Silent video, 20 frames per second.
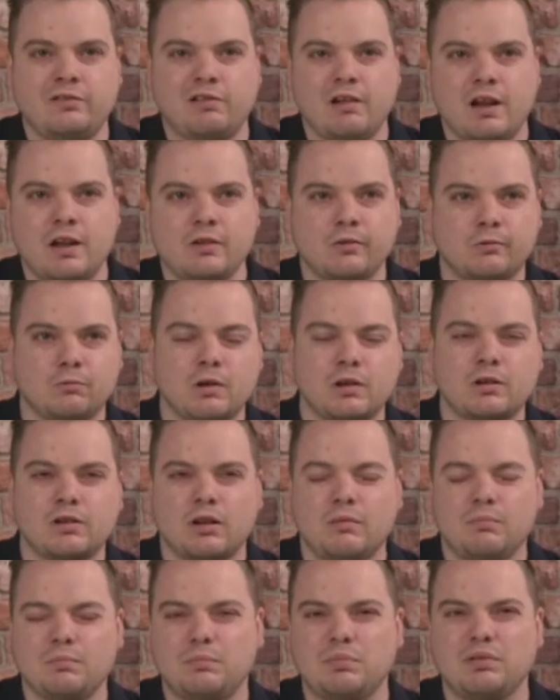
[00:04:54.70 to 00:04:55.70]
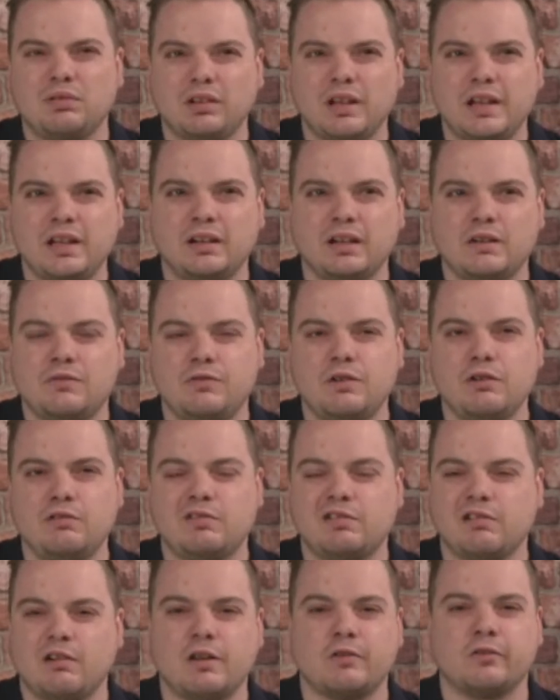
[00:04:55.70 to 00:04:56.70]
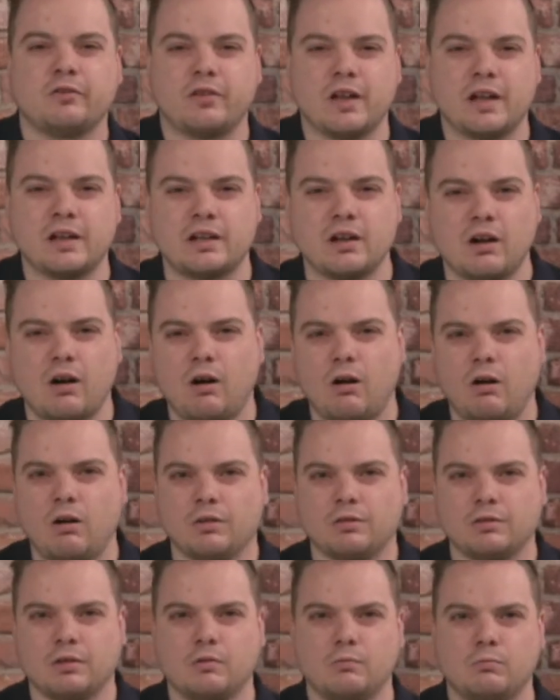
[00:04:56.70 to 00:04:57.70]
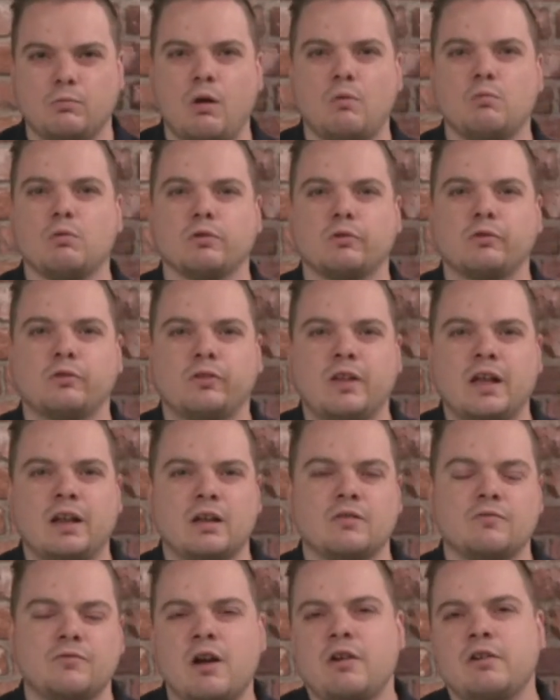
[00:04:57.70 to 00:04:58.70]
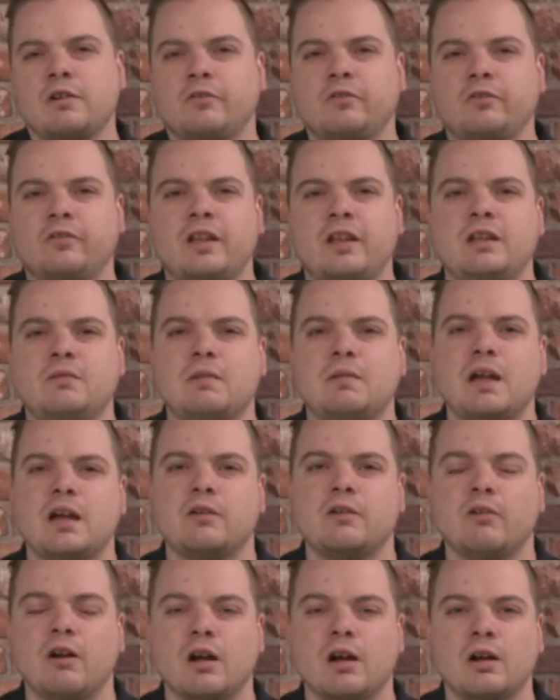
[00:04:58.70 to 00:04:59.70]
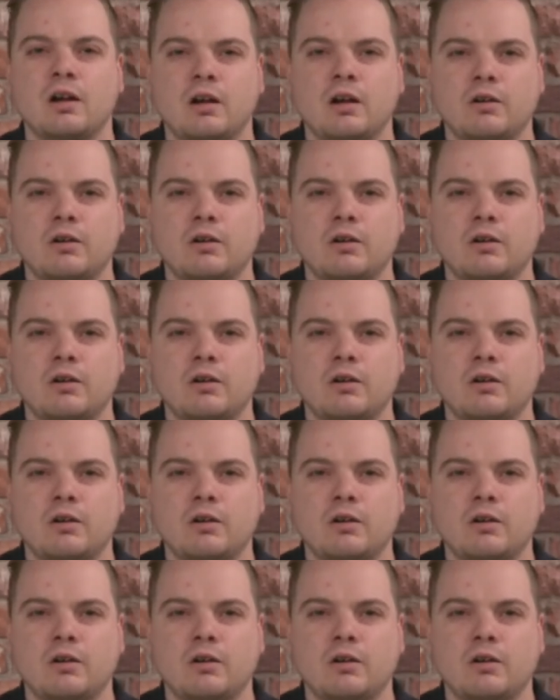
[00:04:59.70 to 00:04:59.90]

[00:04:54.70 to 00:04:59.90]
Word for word: trains were completely futuristic on what was still a very steam era